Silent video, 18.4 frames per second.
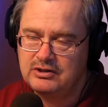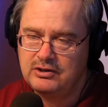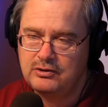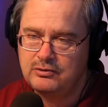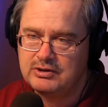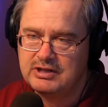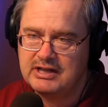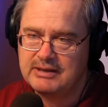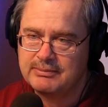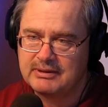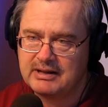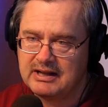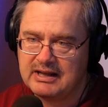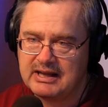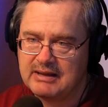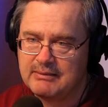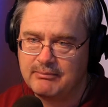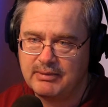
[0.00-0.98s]
You
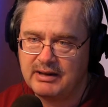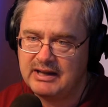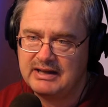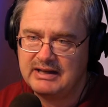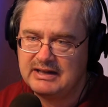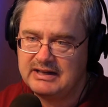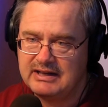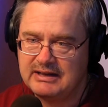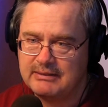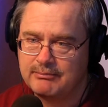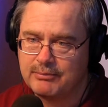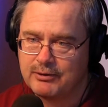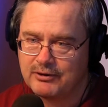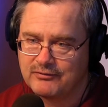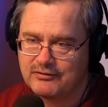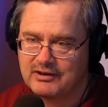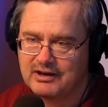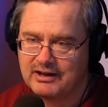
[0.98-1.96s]
typically can blend it in
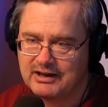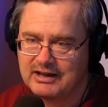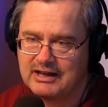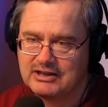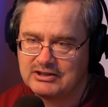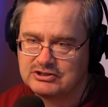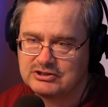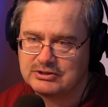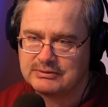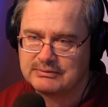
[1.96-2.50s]
perfectly, can't